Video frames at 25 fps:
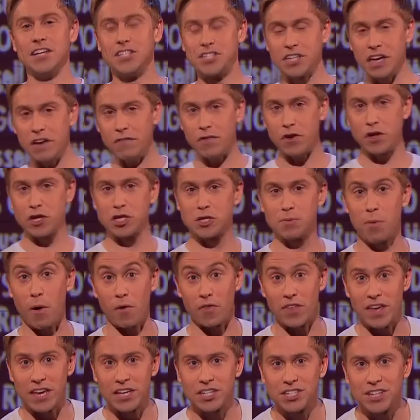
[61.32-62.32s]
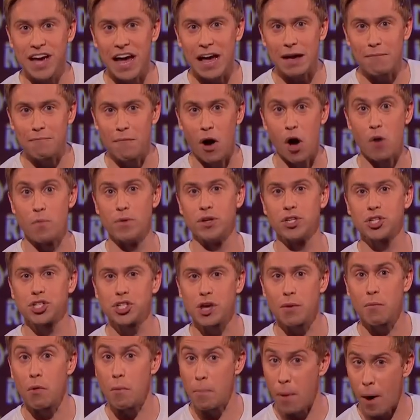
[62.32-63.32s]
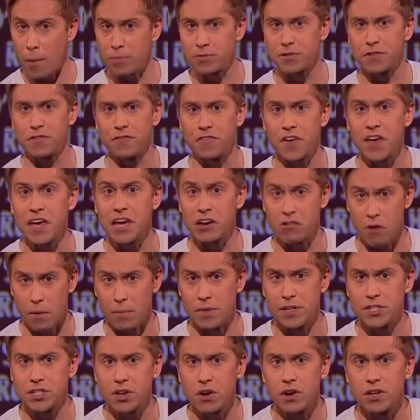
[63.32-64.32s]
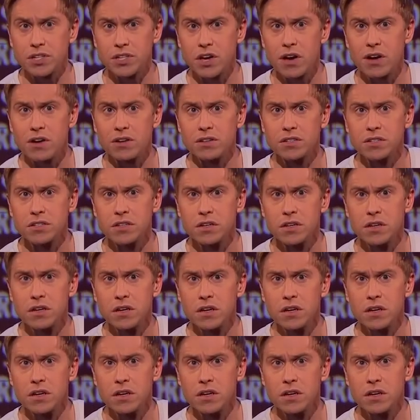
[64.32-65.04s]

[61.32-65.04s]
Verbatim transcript: See if you can spot the exact moment someone popped a finger up this guy's ass.